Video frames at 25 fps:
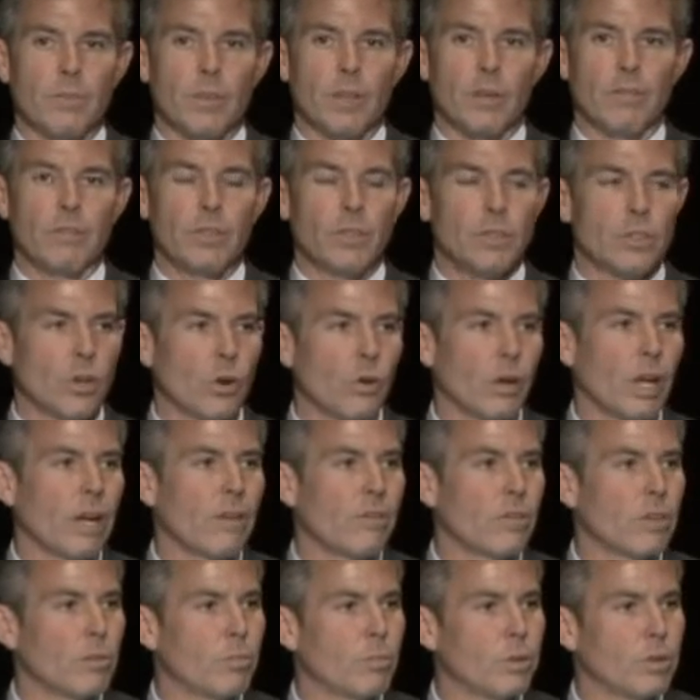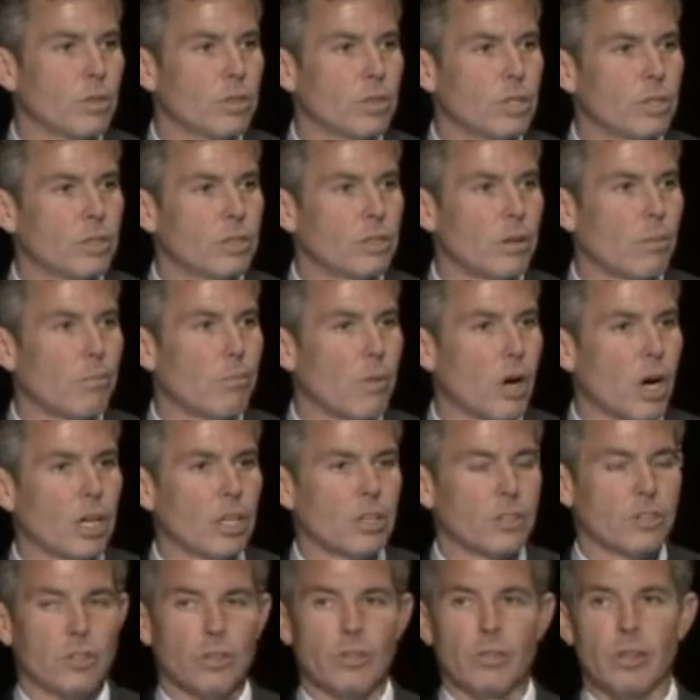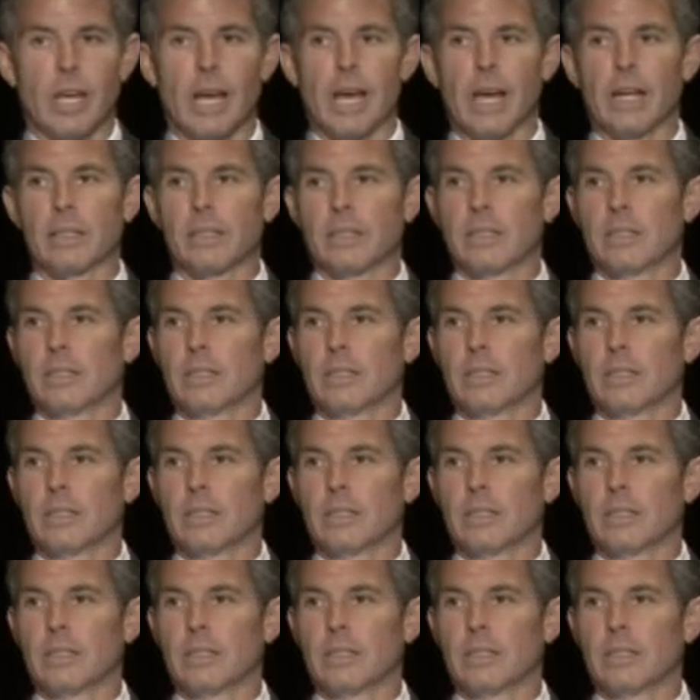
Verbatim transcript: If you don't have the ability to monitor that